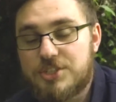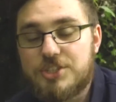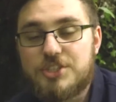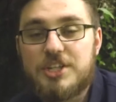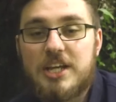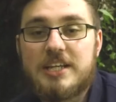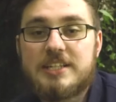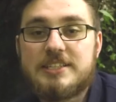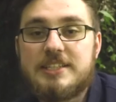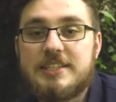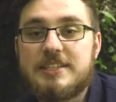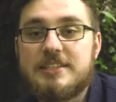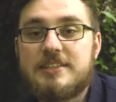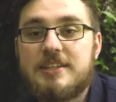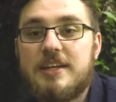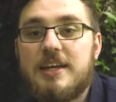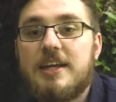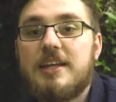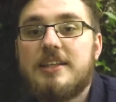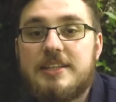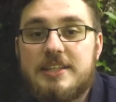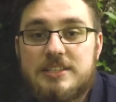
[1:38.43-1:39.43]
suggesting
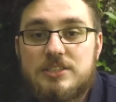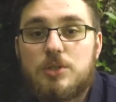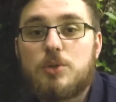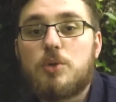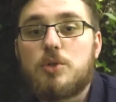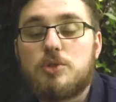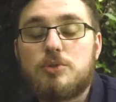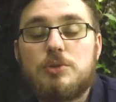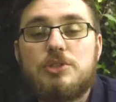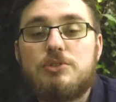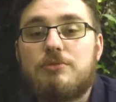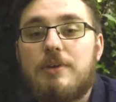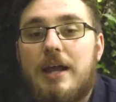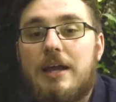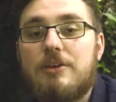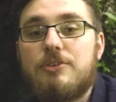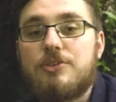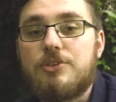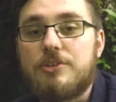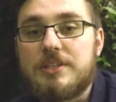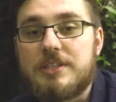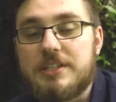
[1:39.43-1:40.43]
that this horse was
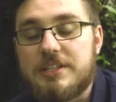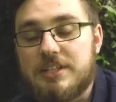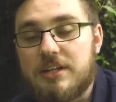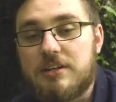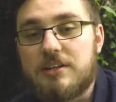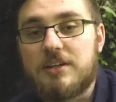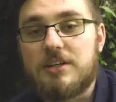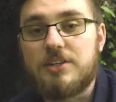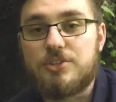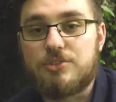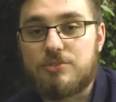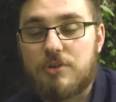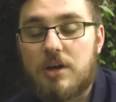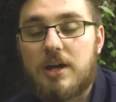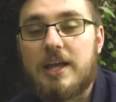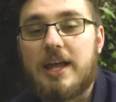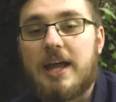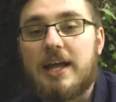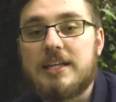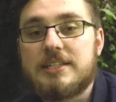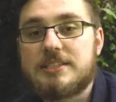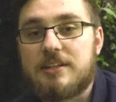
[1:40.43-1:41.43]
around during the Younger
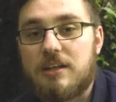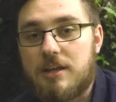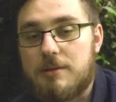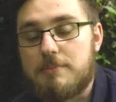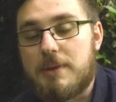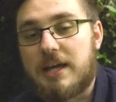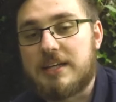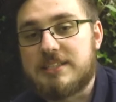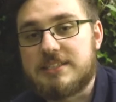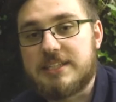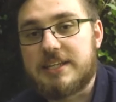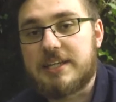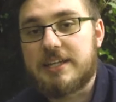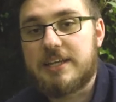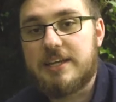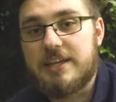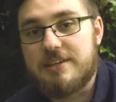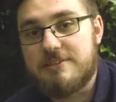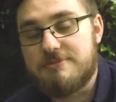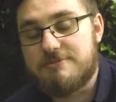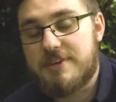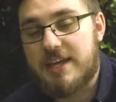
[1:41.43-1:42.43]
Dryas climatic
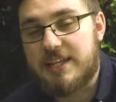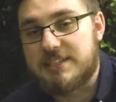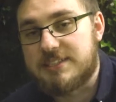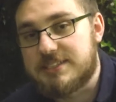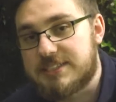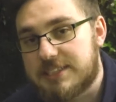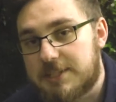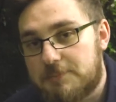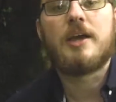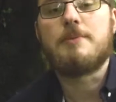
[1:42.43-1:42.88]
event,